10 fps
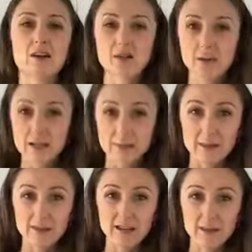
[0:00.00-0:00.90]
Do you know what it
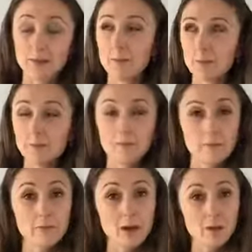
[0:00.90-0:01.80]
smells like?
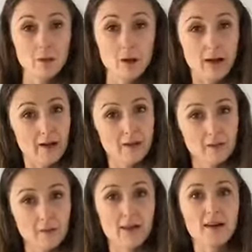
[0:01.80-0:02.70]
Mulled wine,
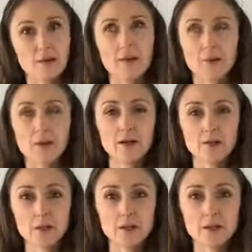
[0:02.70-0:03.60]
without the red wine
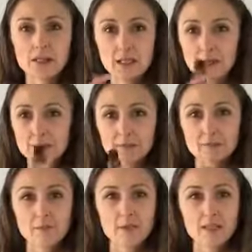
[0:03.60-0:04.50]
of course,
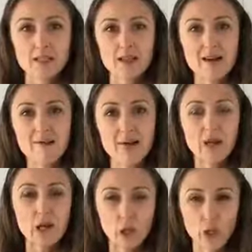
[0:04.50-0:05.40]
but just that
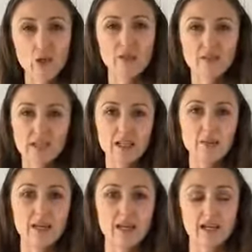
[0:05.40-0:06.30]
really clove,
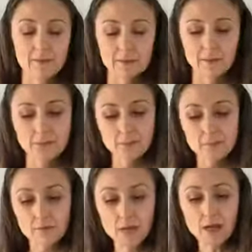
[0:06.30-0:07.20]
cinnamony,
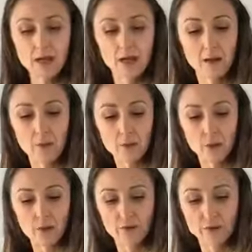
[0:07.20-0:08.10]

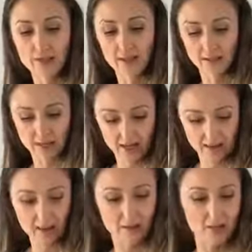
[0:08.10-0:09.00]
beautiful scent there. And
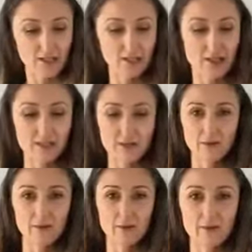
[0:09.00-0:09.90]
I have just like
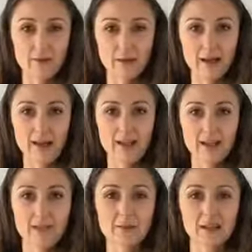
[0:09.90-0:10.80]
spilled it all over my
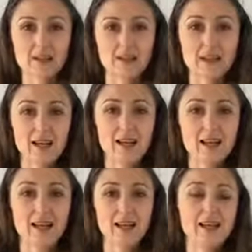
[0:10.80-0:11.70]
hands, but that's
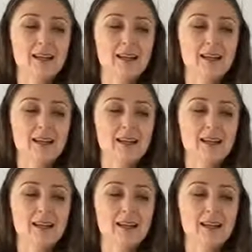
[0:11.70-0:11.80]
okay.